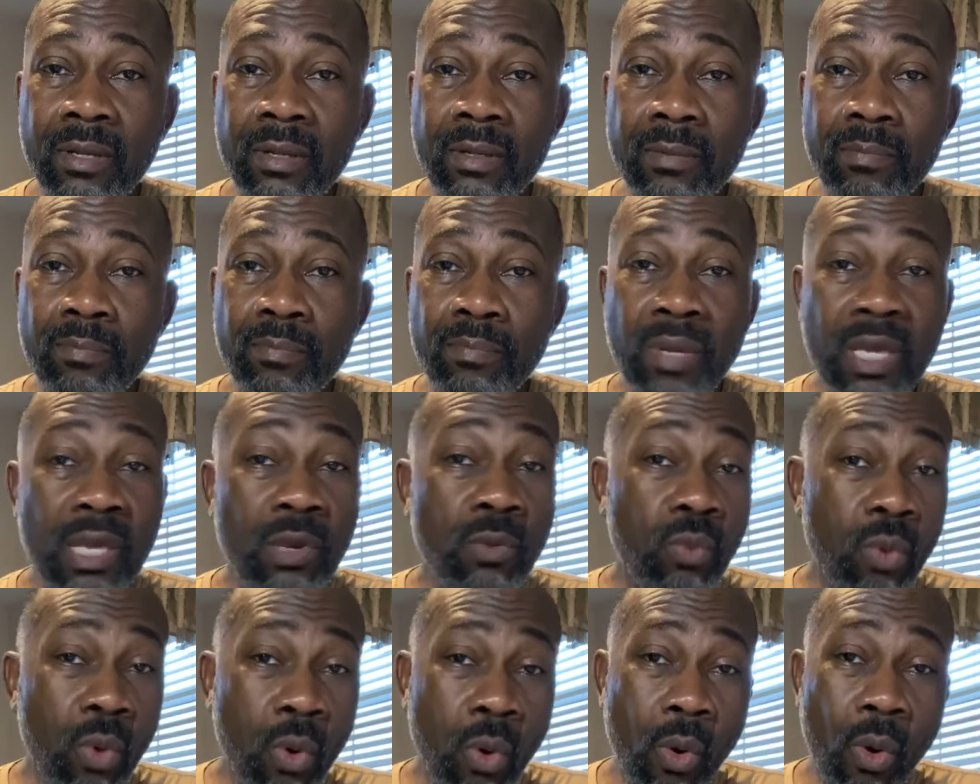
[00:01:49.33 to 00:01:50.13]
be
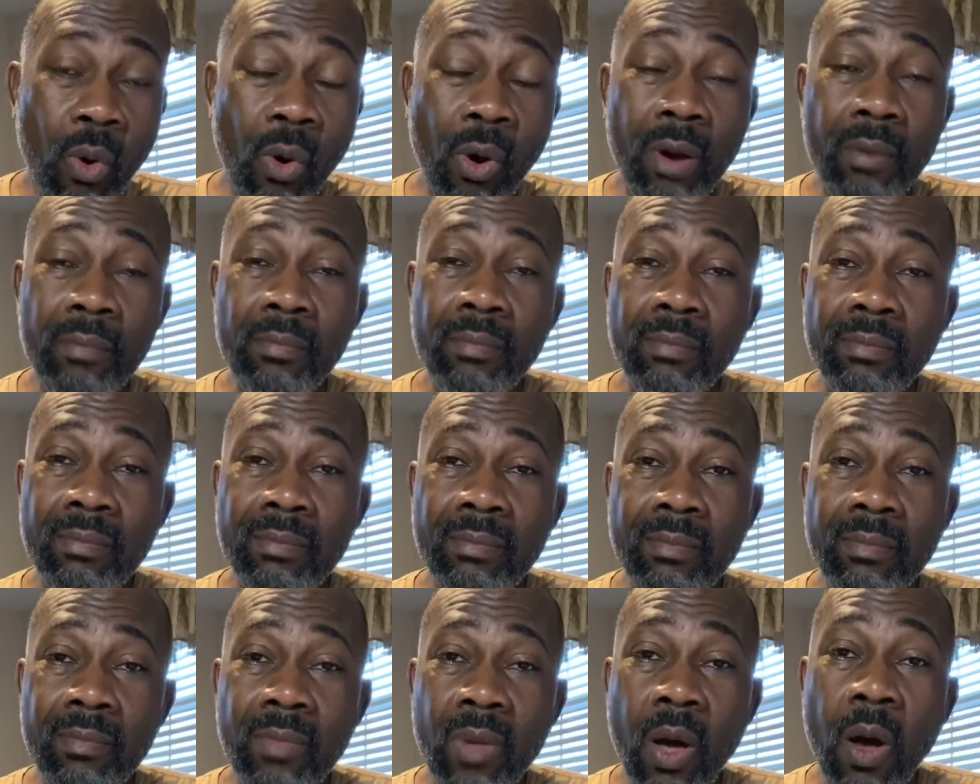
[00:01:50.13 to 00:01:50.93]
warm
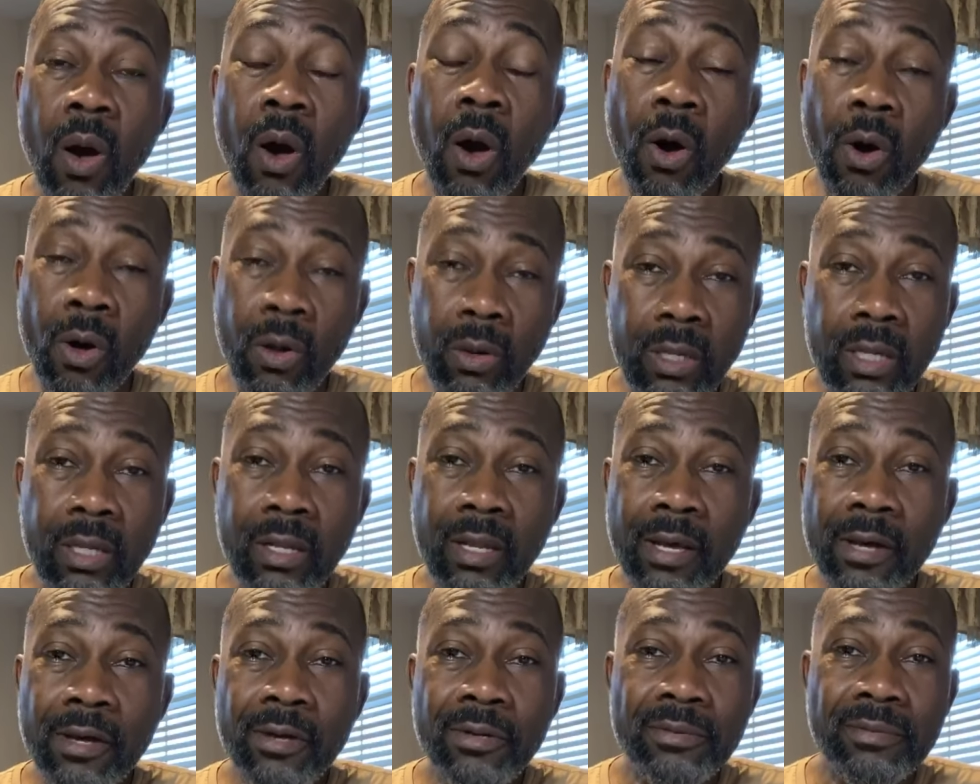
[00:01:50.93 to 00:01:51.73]
all
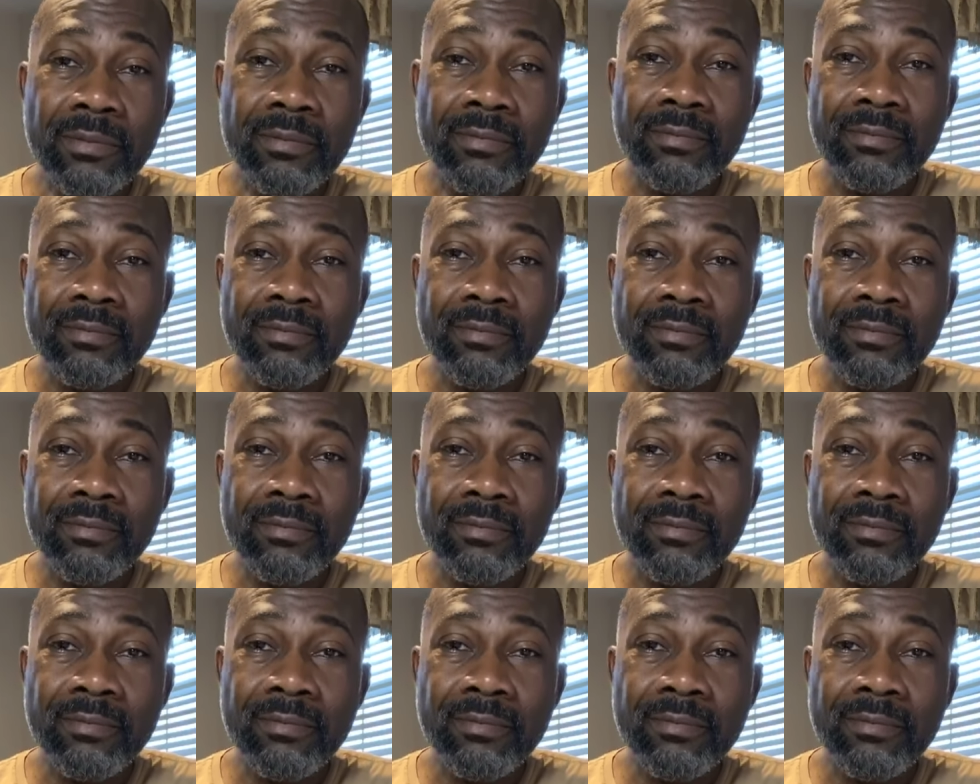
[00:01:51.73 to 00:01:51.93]
alone?